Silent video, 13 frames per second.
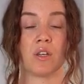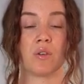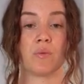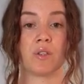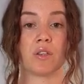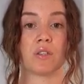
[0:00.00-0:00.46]

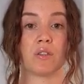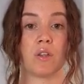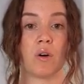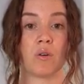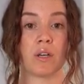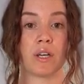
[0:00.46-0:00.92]
with the
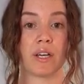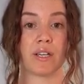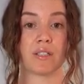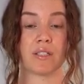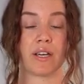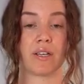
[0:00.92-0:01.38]
longer
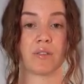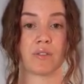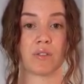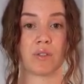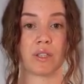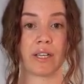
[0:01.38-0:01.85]
exhale.
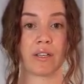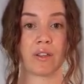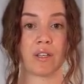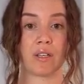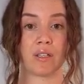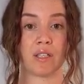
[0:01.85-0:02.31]
So
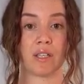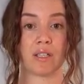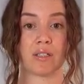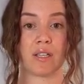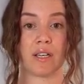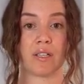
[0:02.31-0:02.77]
lengthening the
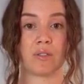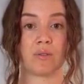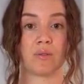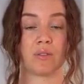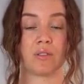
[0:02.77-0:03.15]
exhales,